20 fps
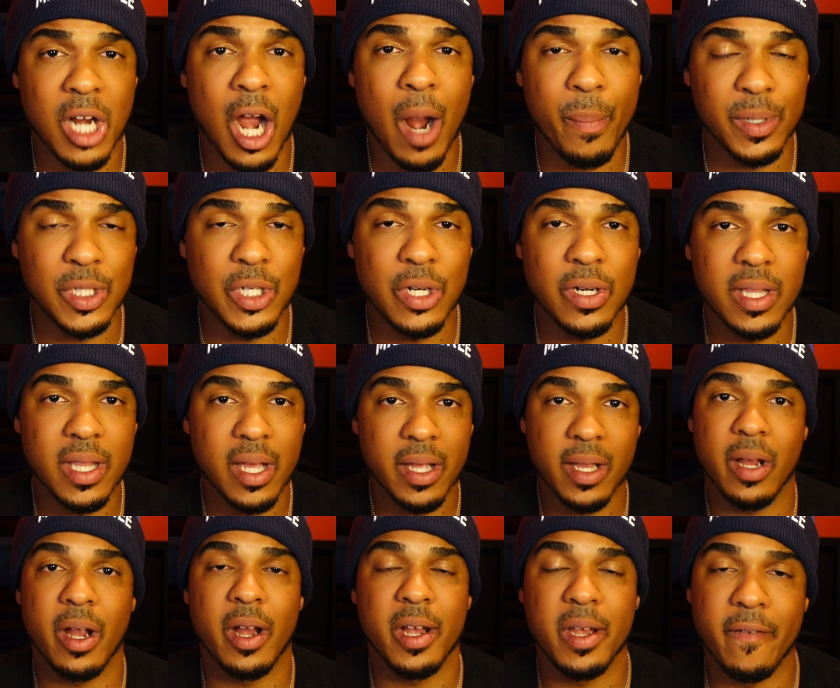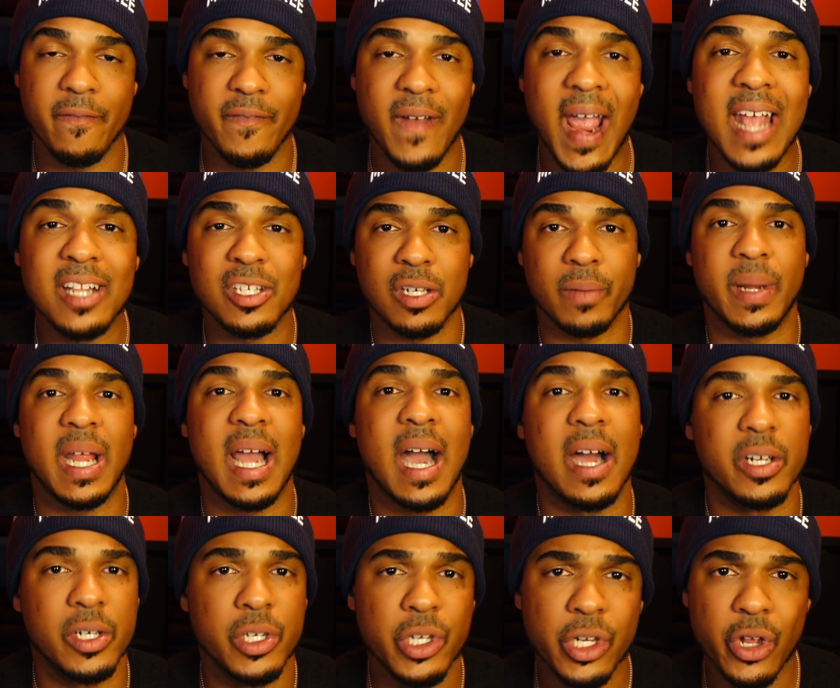opportunity, and your fans are
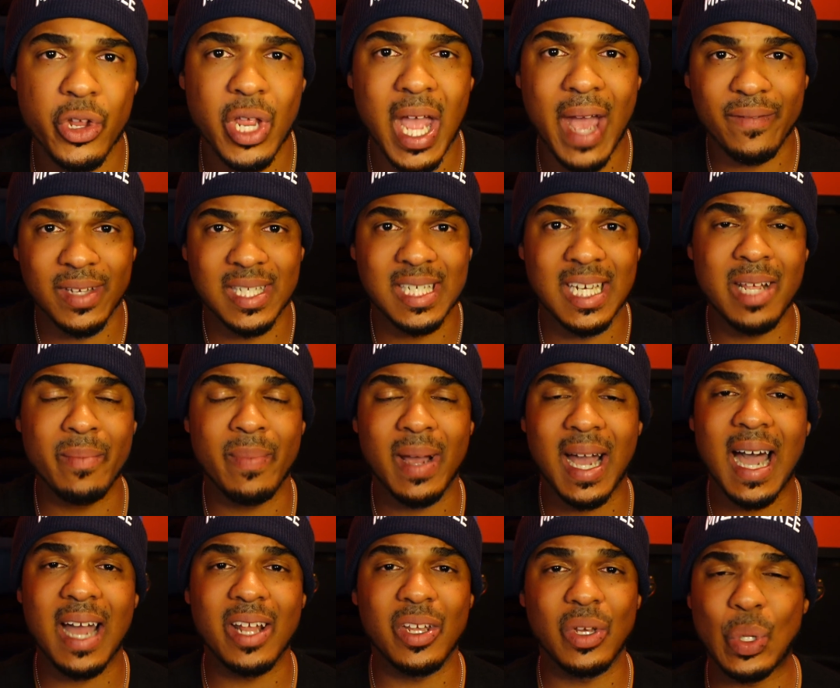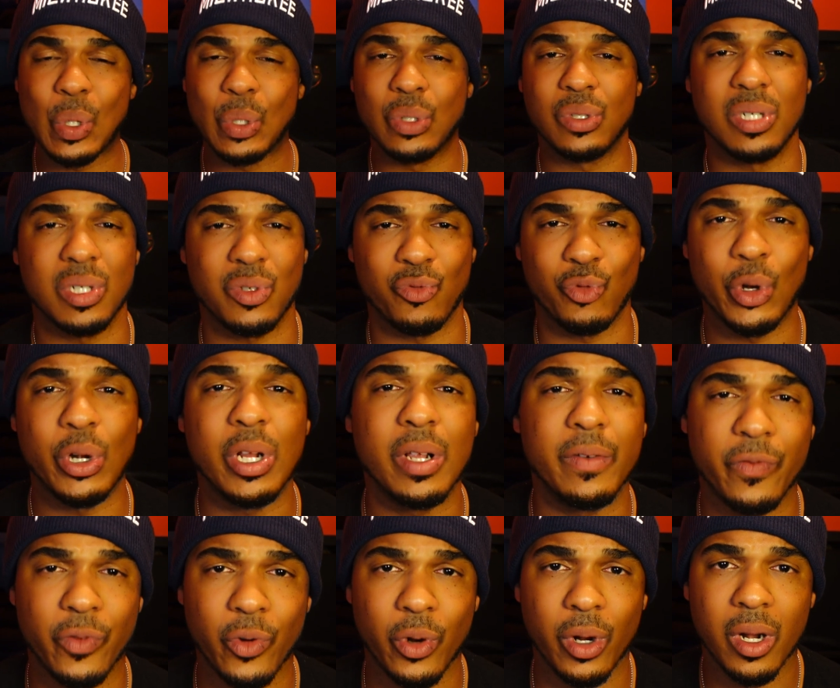behind you. You know, you have a city behind you who's just rooting
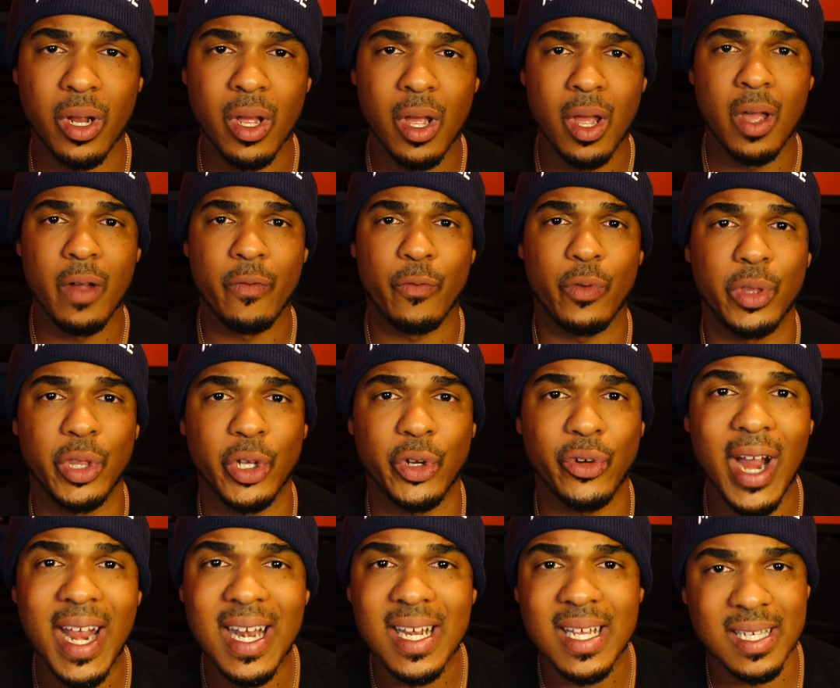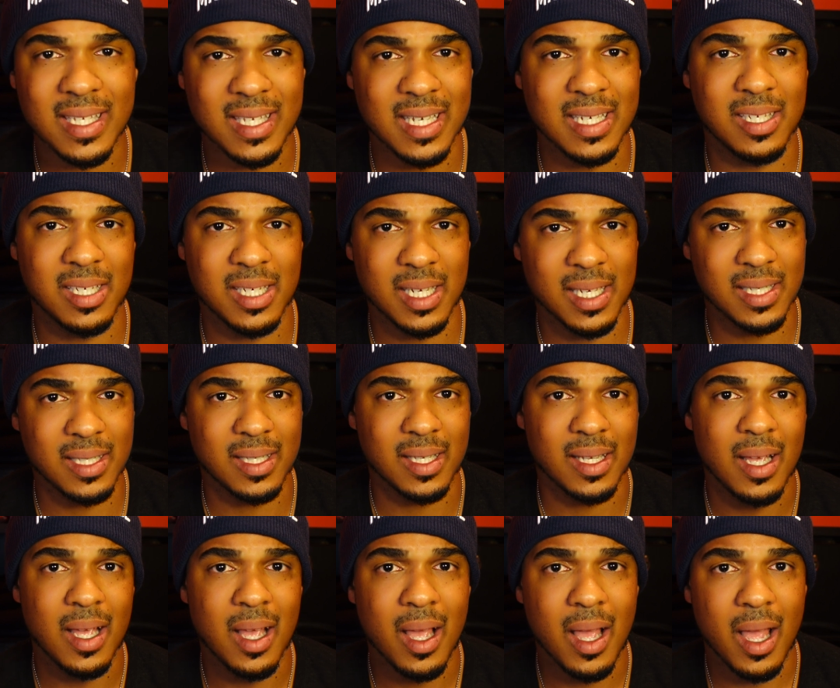for the greatness. It's just,
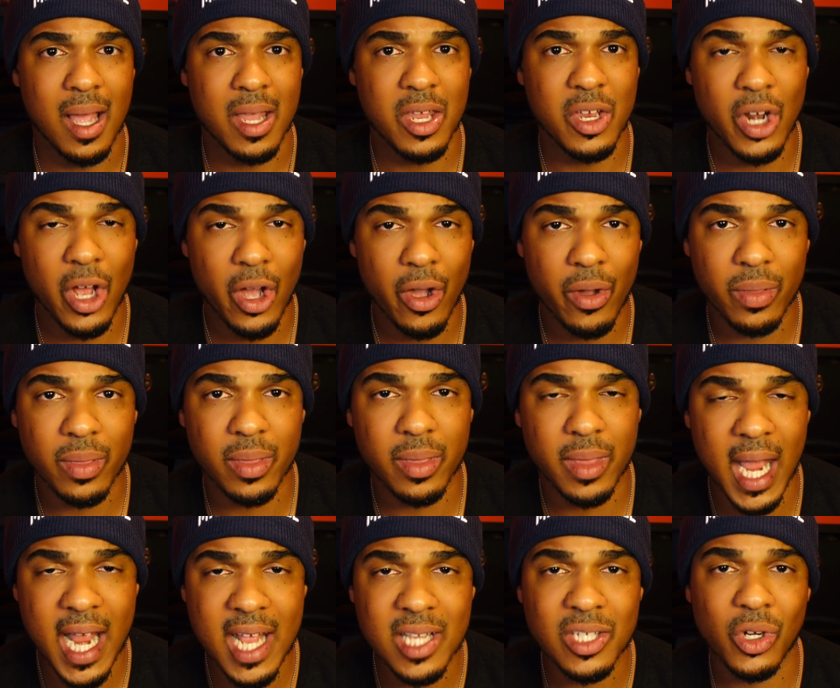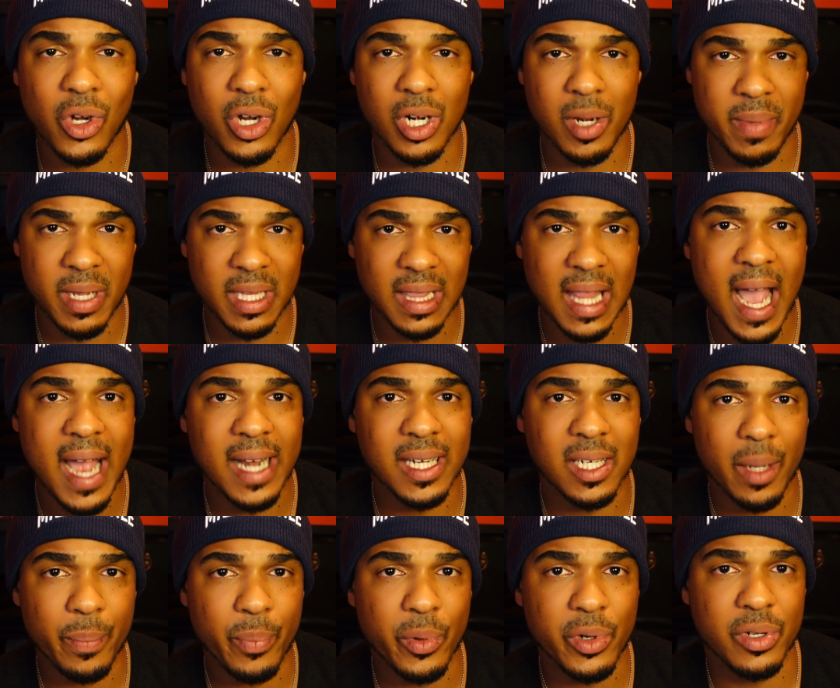you know, things are going to be lined
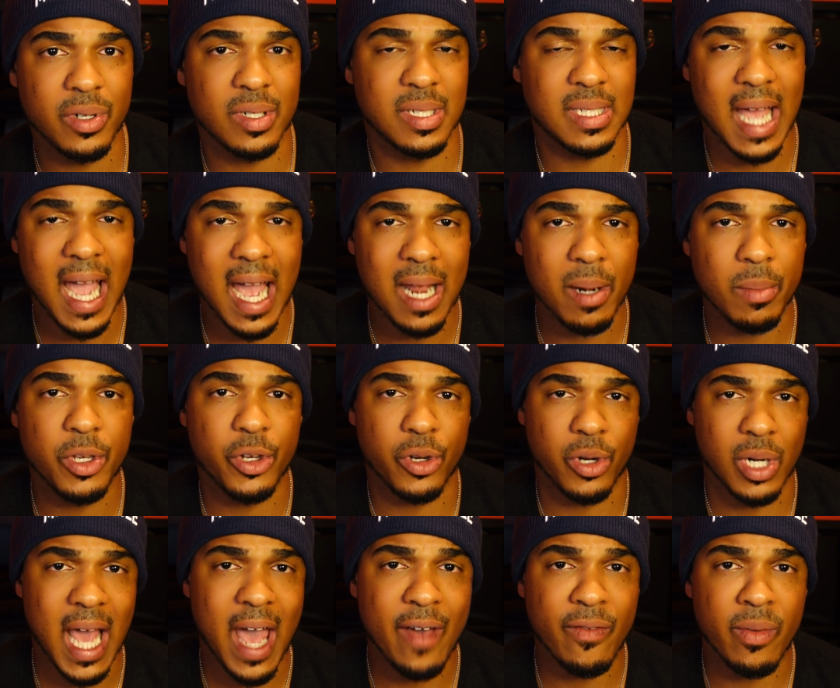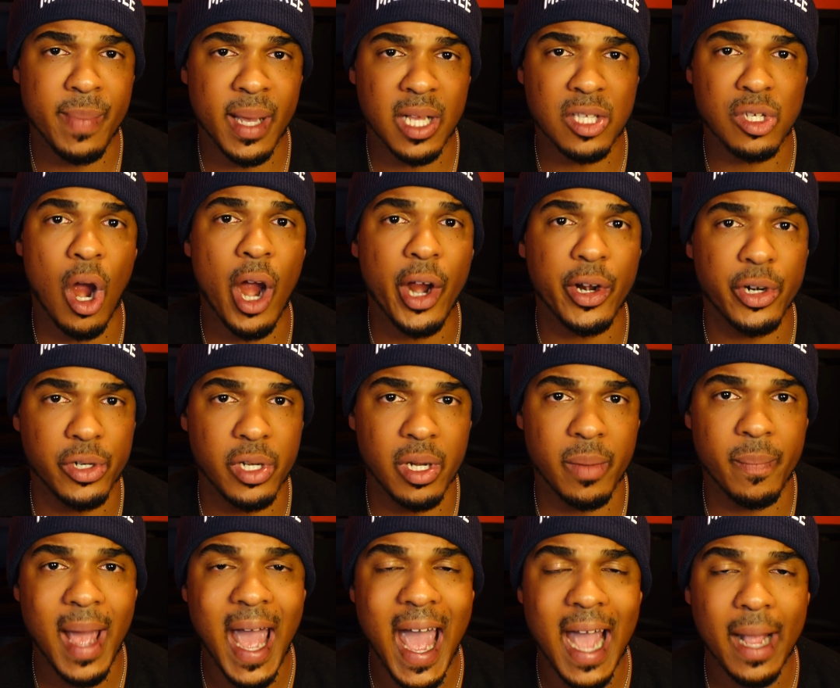up on your side. You're going to have a big target on your
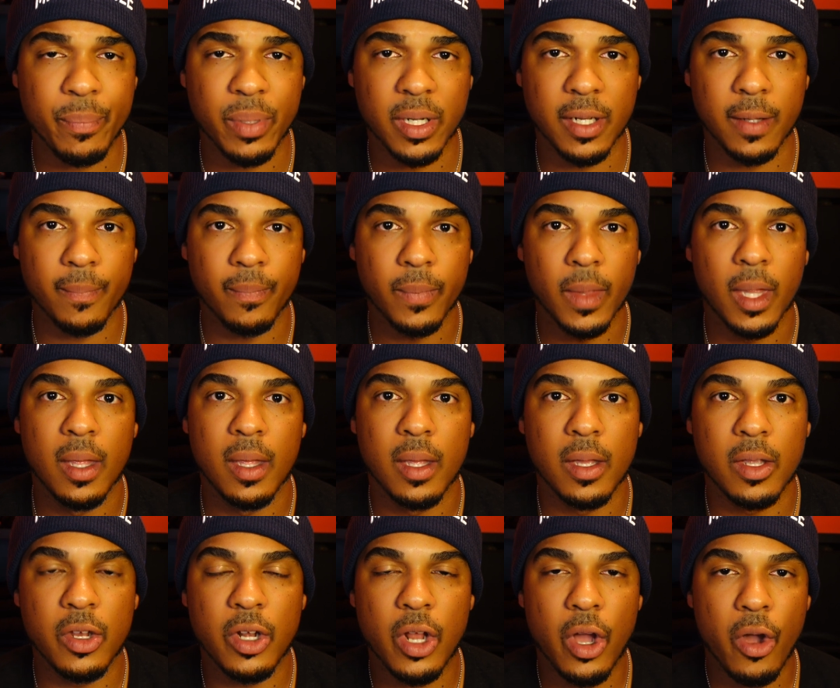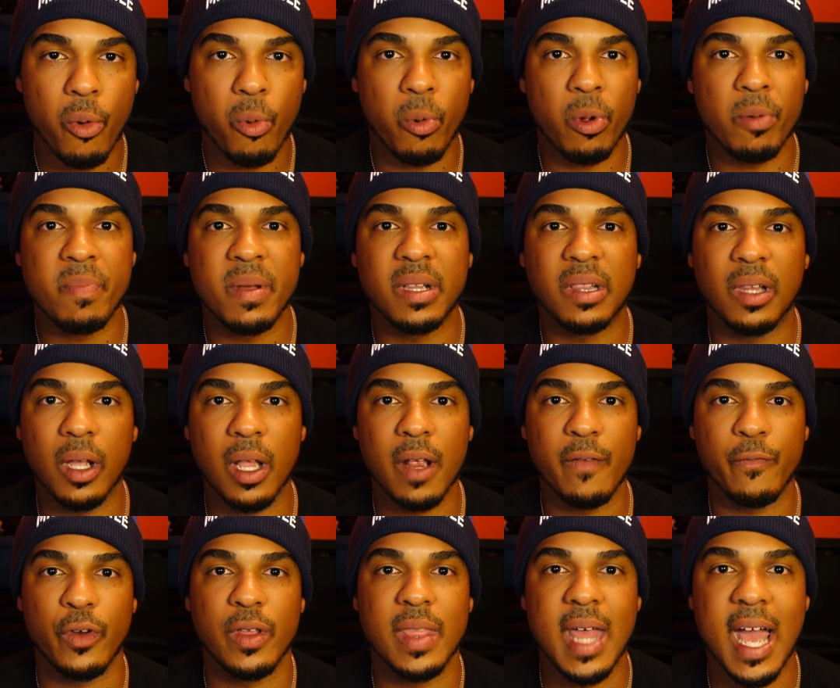back, but you know, we've been looking
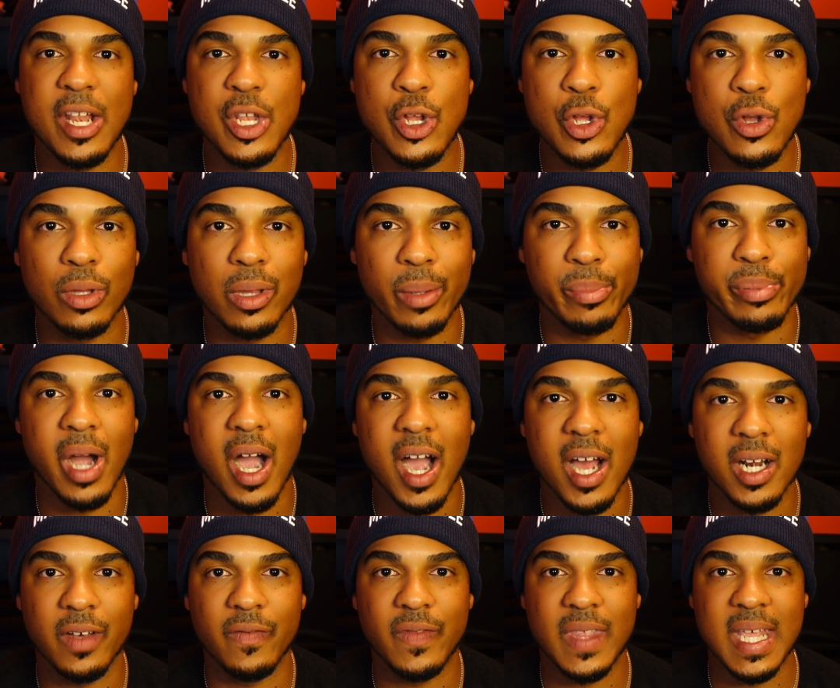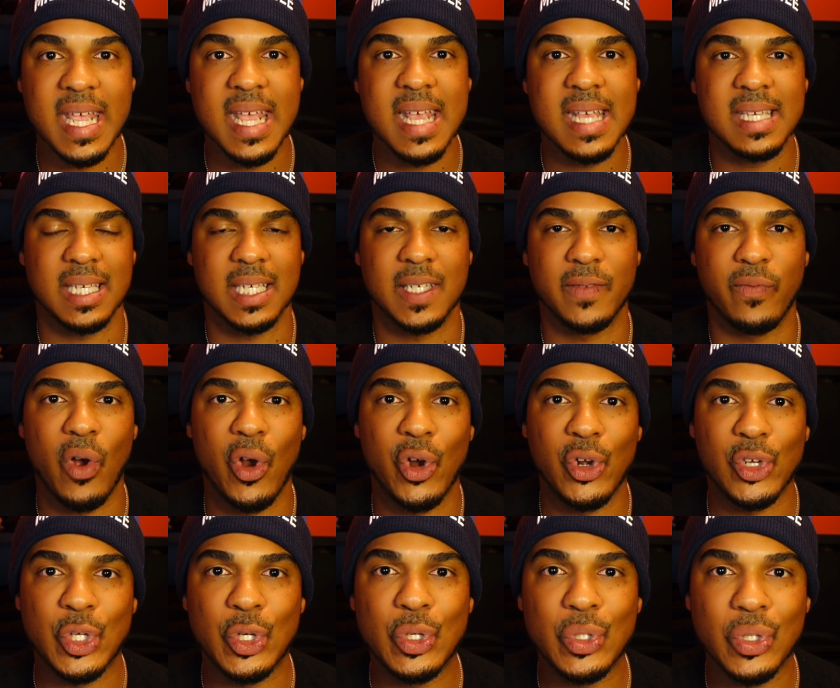for that new LeBron of the East as far
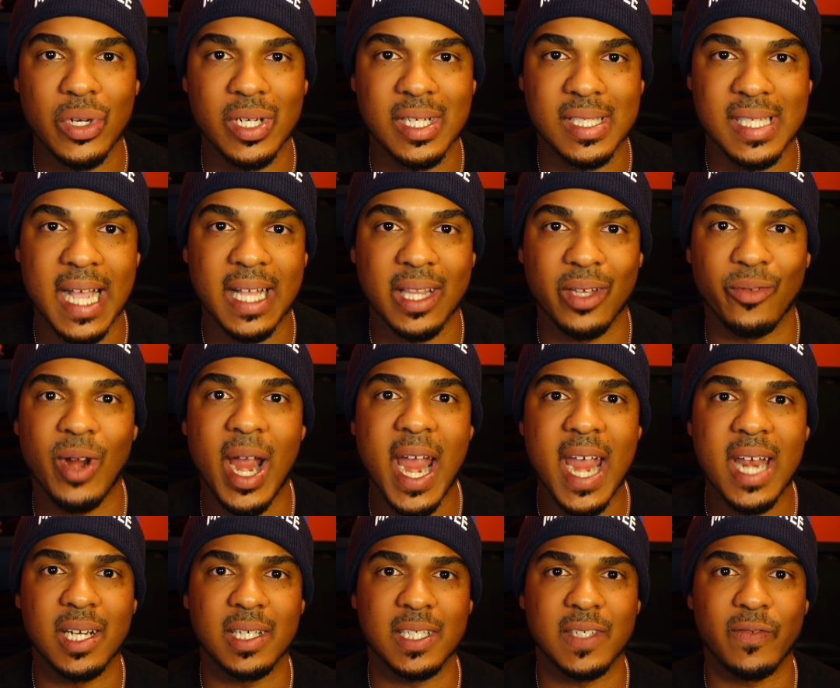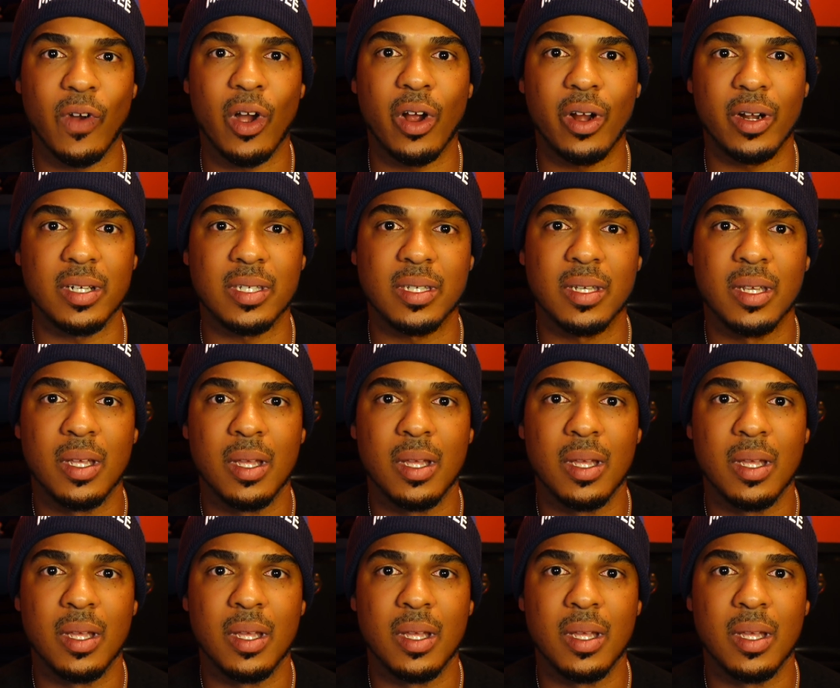as who's going to take the reign, as far as